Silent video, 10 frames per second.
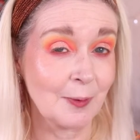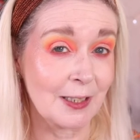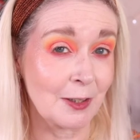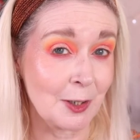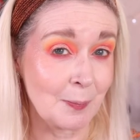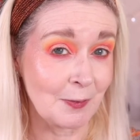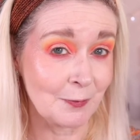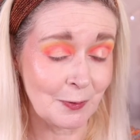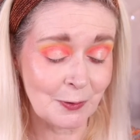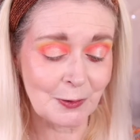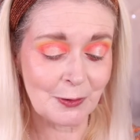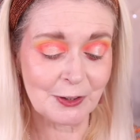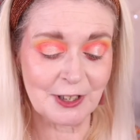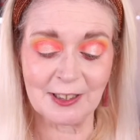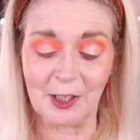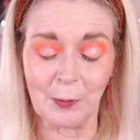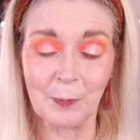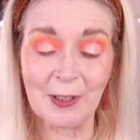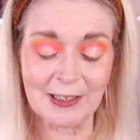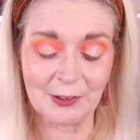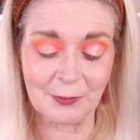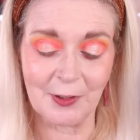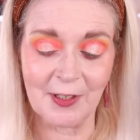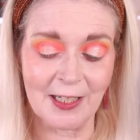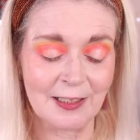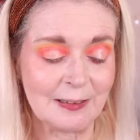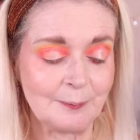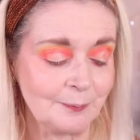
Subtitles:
wing liner before, just going to whiz through that.